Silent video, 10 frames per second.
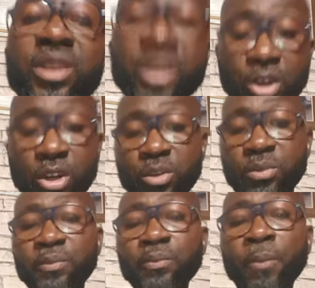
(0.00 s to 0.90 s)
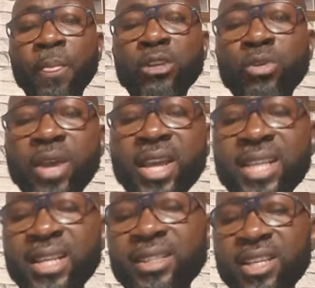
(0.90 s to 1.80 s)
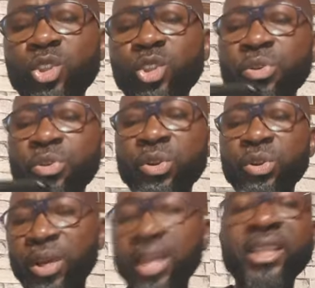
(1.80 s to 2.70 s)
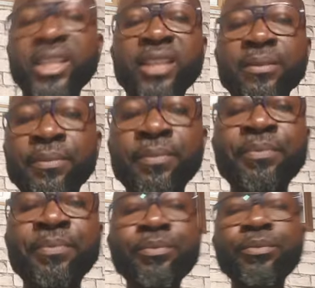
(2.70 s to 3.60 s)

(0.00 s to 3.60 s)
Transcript: Economy. So, agencies to be relocated.